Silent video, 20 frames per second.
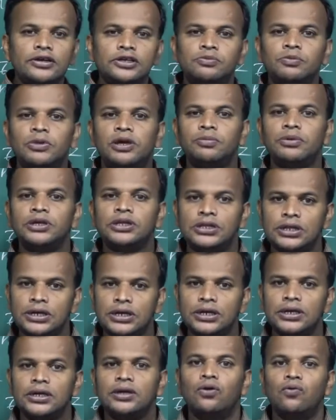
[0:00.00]
it may be
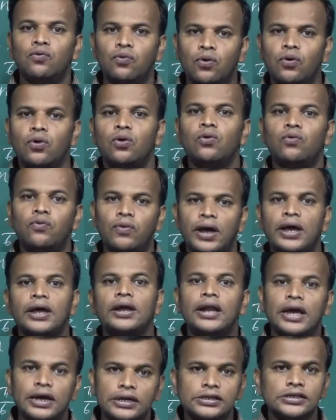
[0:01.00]
3, 4, 5
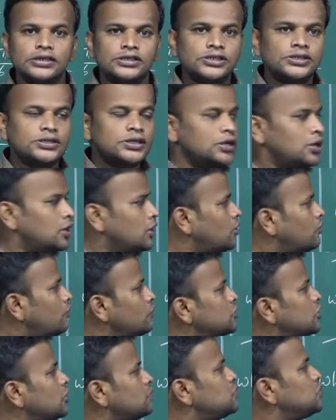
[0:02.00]
like this. We
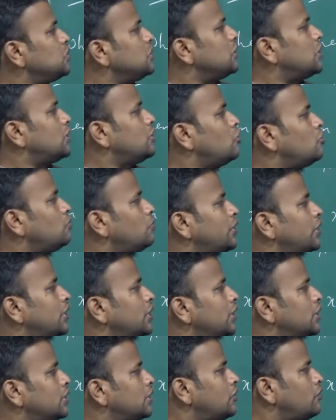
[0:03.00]
substitute the numerator,
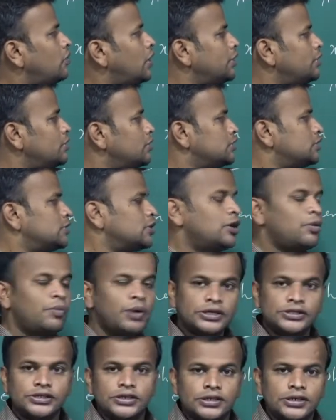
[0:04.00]
that value is
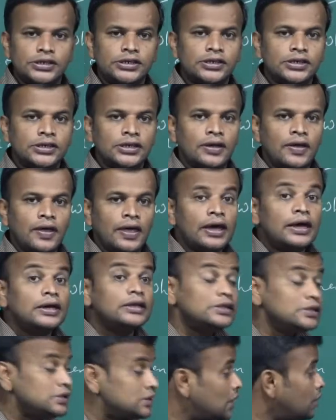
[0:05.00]
imaginary. In
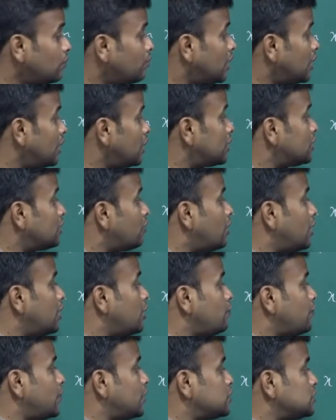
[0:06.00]
the same manner, the value
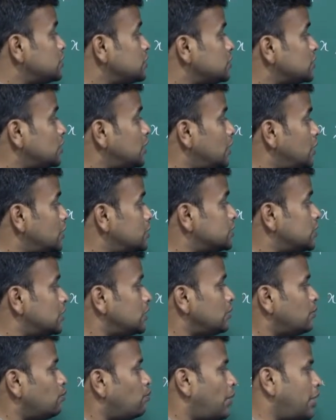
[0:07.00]
of x is less
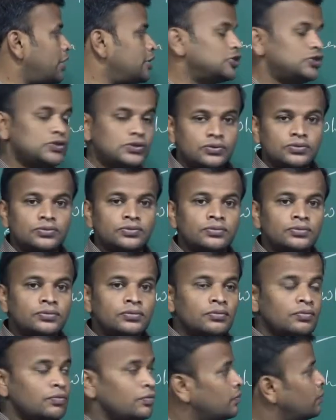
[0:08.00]
than minus 2.
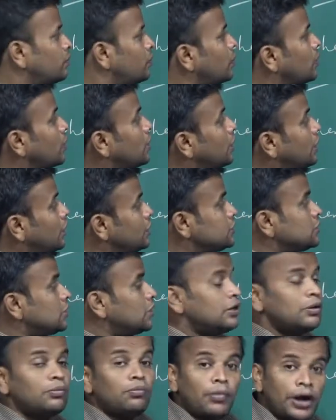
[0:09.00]
Less
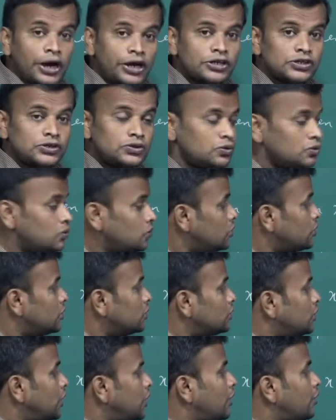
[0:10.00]
than minus 2,
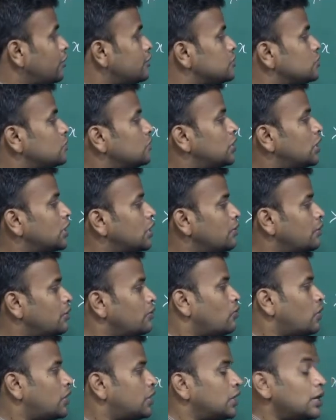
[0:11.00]
then also the given
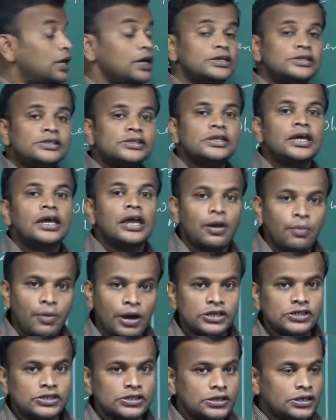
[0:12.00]
one is
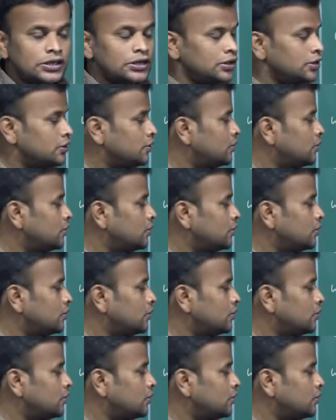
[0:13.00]
imaginary.